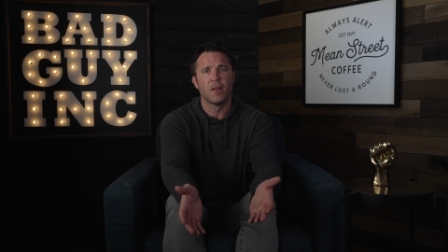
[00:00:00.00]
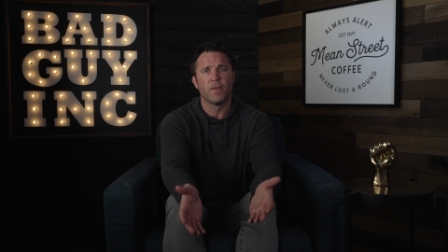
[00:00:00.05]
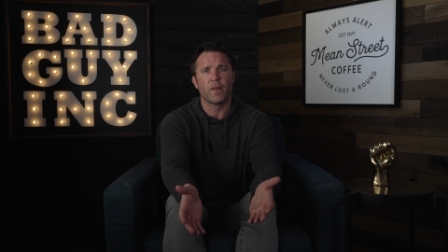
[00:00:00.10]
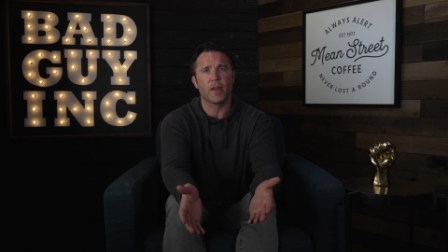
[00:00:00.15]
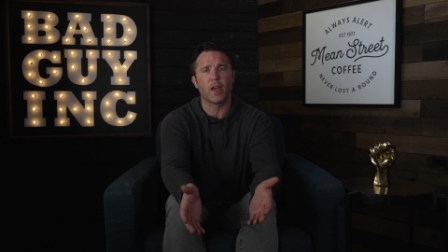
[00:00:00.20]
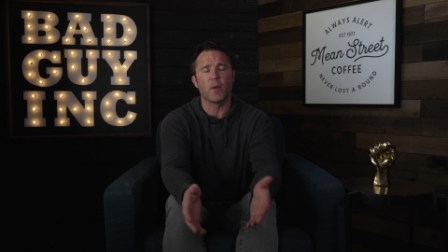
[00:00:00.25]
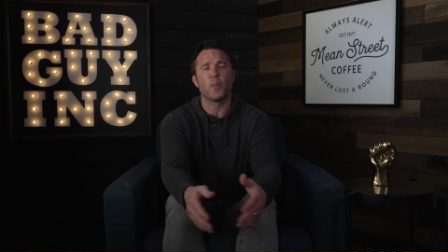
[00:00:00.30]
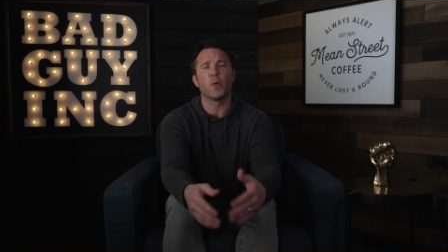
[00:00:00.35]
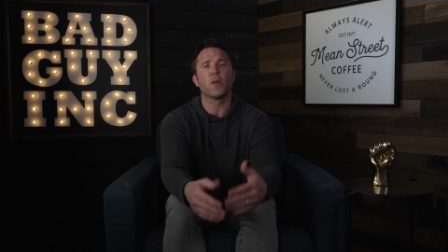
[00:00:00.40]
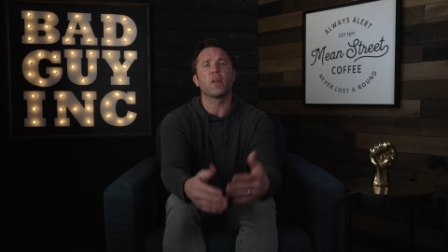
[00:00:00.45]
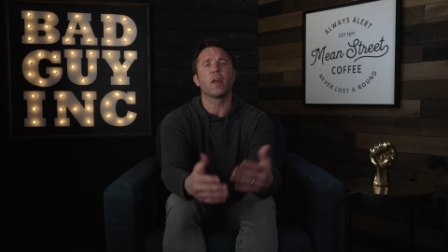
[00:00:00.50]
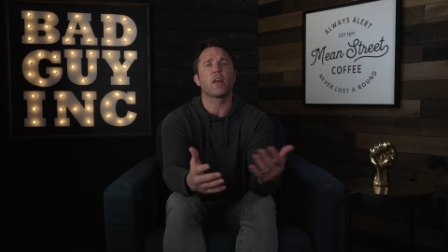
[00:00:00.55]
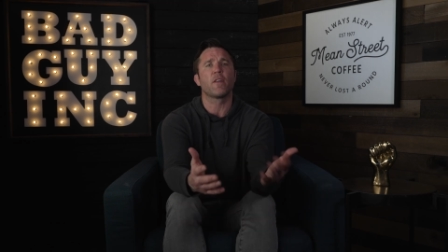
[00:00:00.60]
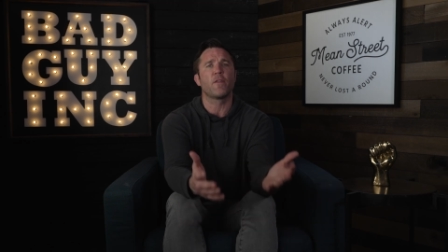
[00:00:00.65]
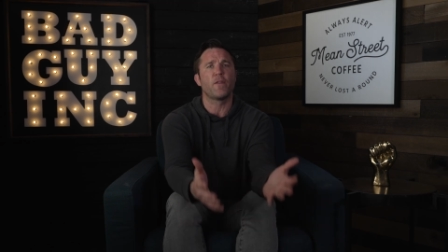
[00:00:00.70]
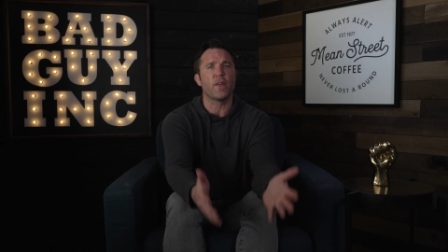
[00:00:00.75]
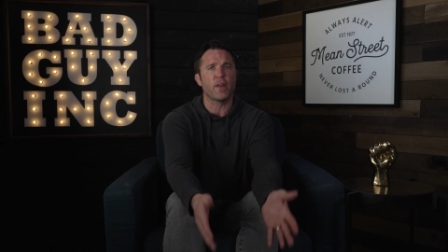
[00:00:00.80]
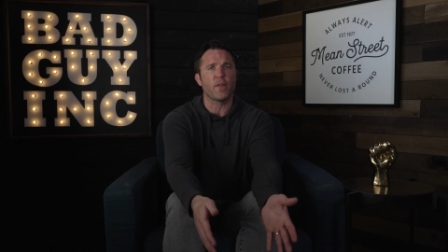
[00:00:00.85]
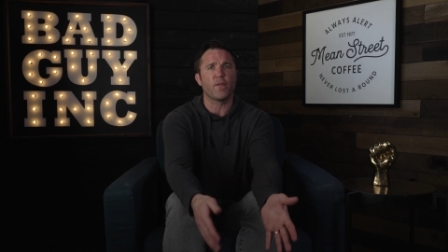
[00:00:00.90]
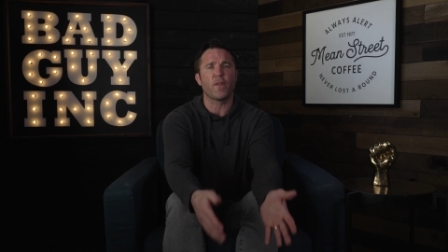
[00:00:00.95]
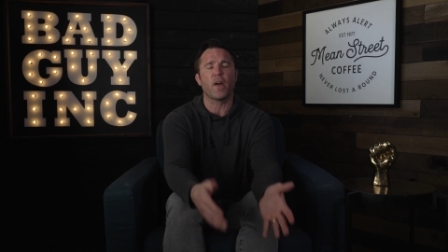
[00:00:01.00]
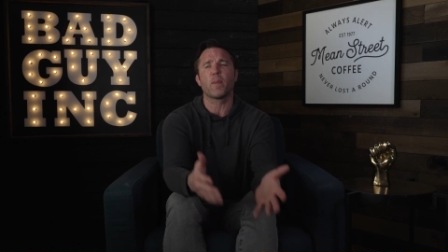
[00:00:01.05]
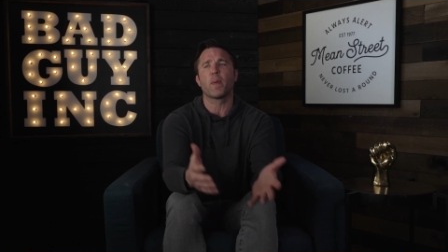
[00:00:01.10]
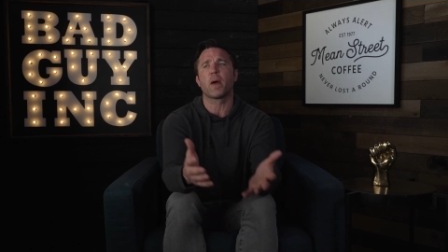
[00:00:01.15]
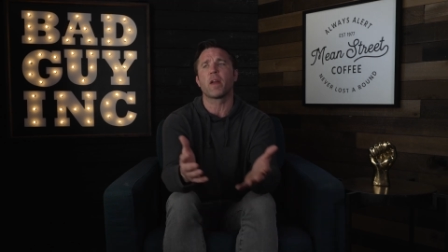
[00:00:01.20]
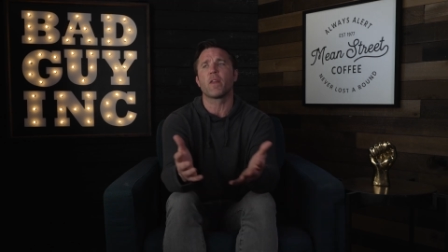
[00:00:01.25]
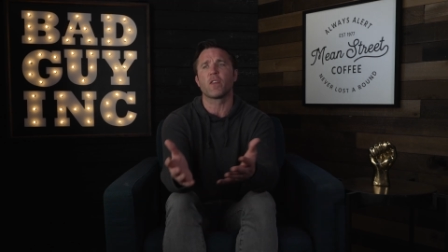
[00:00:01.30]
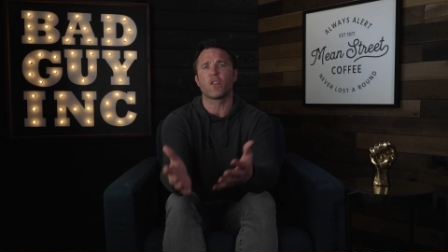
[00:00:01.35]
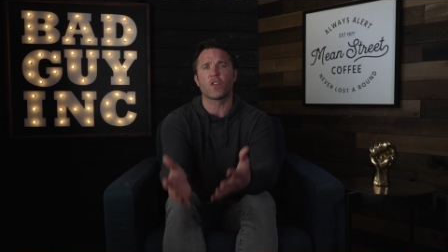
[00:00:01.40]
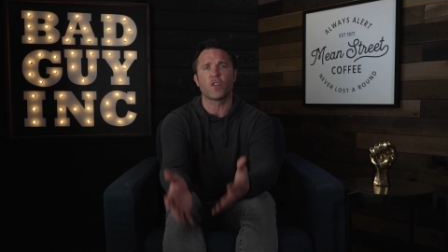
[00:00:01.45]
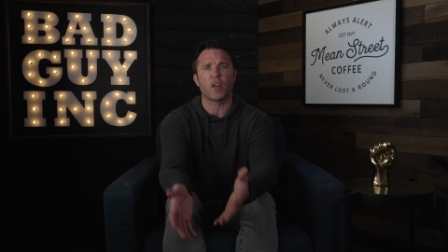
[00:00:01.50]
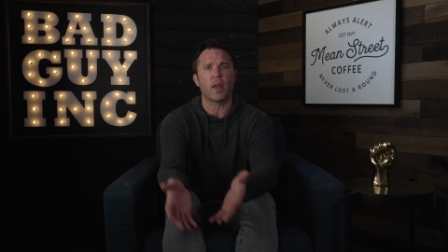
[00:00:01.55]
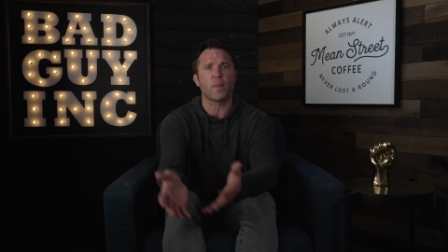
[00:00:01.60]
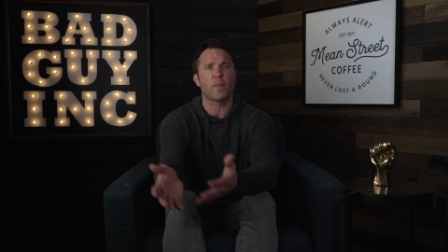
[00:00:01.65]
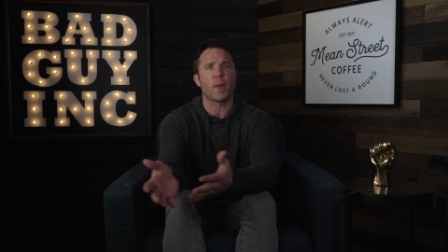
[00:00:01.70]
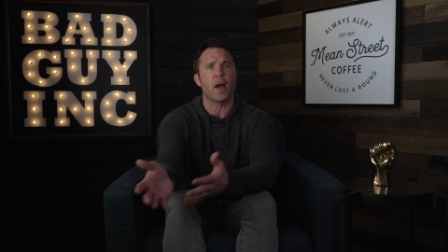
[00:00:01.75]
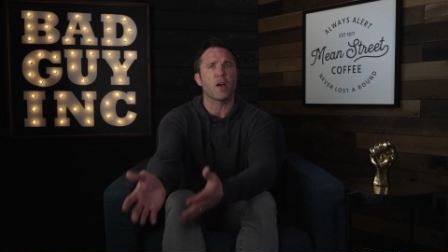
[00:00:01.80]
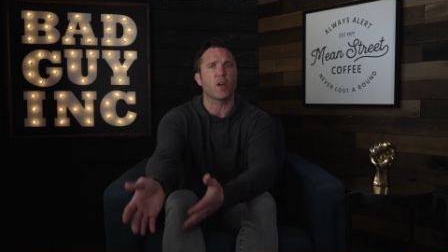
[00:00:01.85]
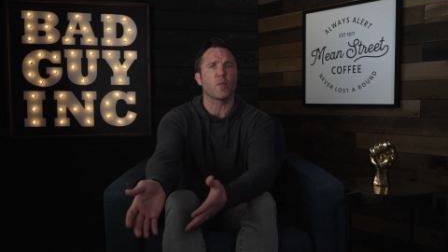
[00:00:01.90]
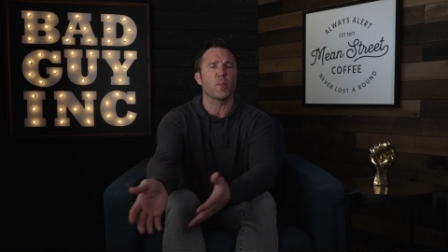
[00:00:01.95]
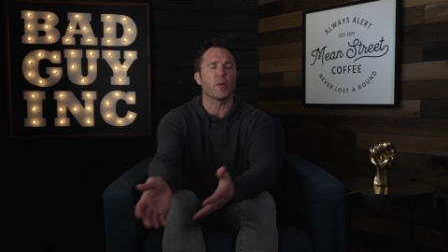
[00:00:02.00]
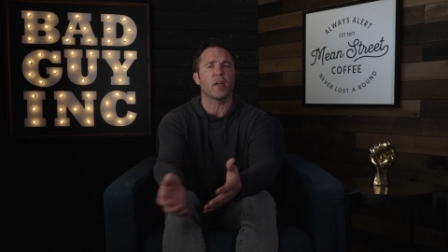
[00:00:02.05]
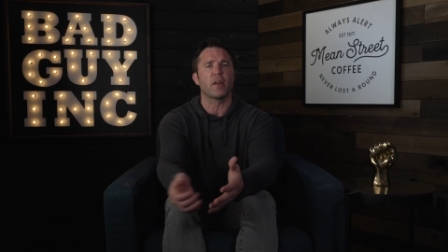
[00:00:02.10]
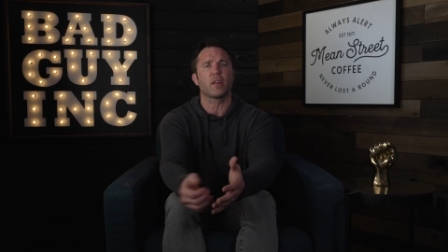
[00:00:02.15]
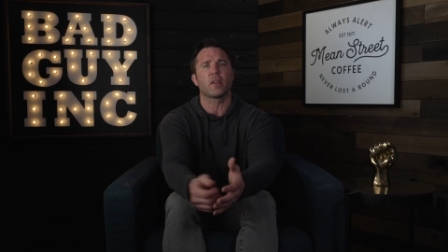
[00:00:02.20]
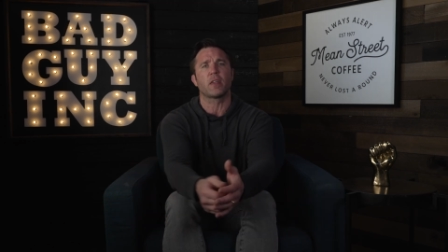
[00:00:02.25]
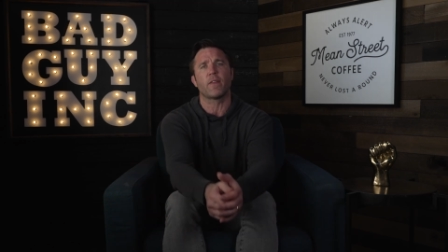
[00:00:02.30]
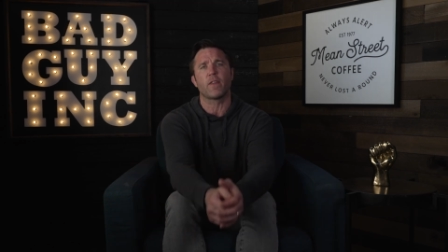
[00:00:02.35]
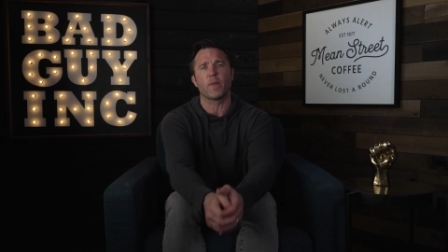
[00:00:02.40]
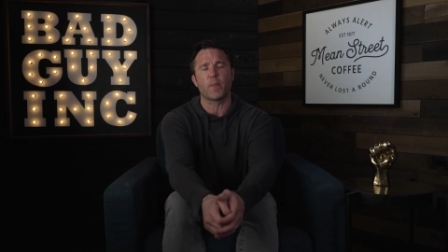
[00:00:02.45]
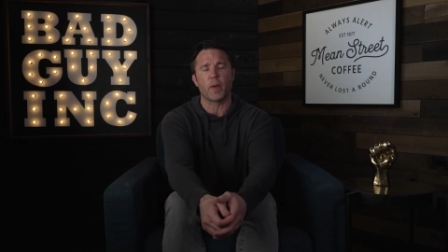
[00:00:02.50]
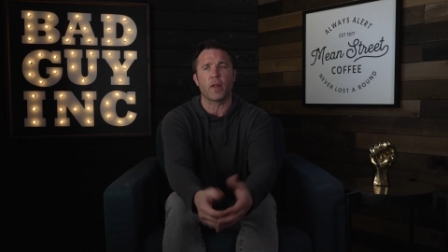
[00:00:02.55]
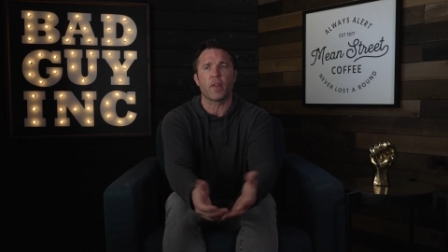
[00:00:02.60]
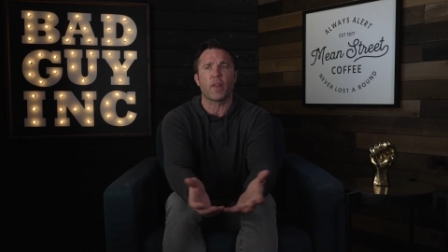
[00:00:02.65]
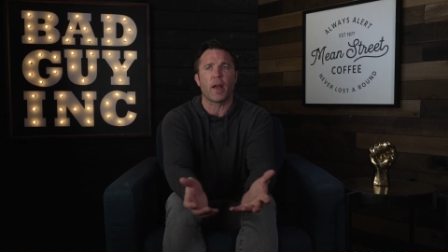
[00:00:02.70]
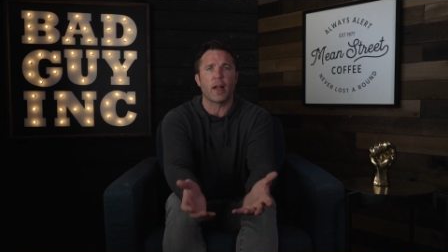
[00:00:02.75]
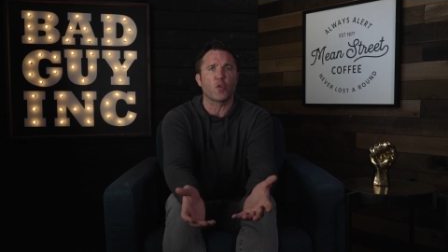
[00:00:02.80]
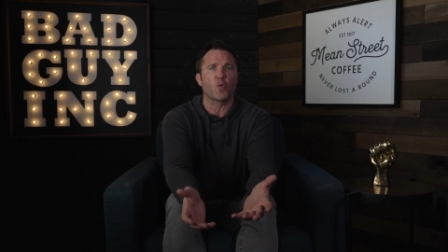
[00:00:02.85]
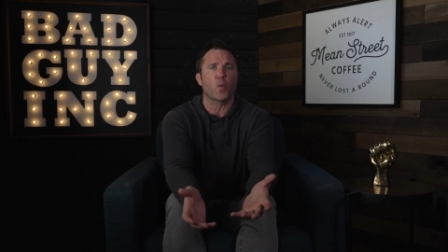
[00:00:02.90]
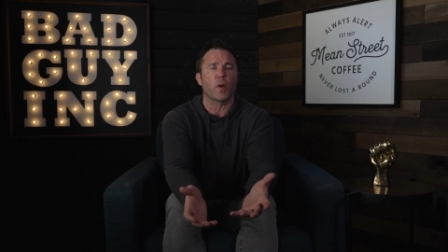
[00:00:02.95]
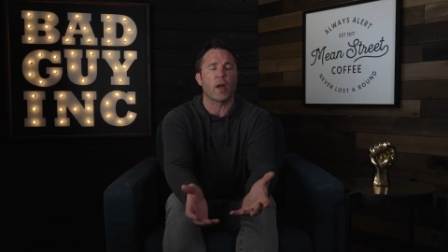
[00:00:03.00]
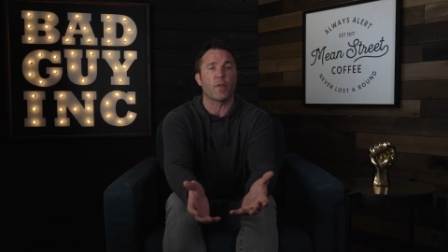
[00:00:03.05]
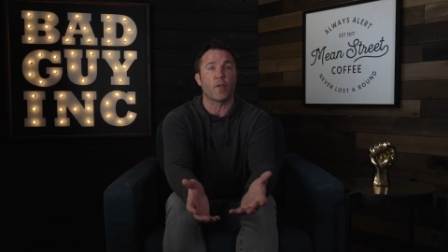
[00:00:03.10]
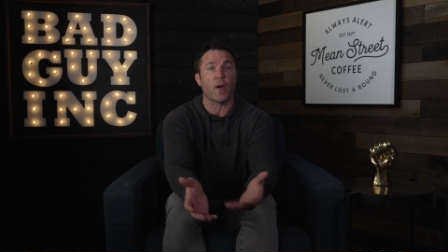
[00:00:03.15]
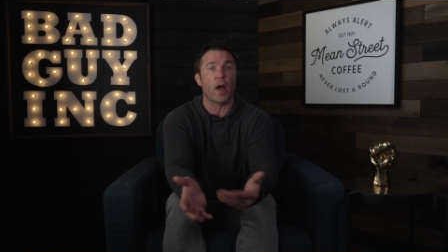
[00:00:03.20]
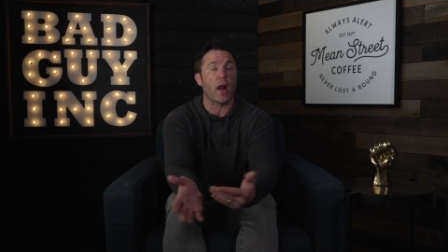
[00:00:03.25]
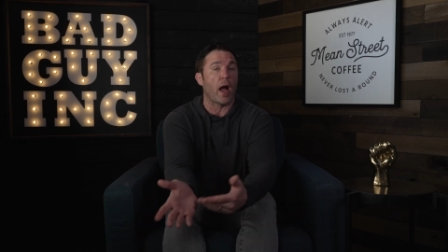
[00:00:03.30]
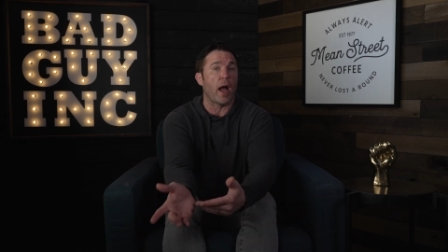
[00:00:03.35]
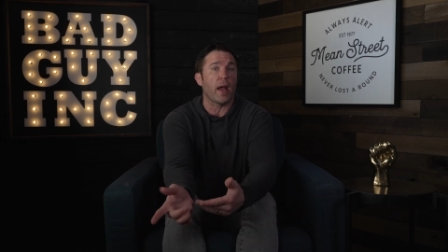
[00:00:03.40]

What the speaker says: If he could put down a 55-pounder, the same power could put down a 70-pounder. That's what I thought.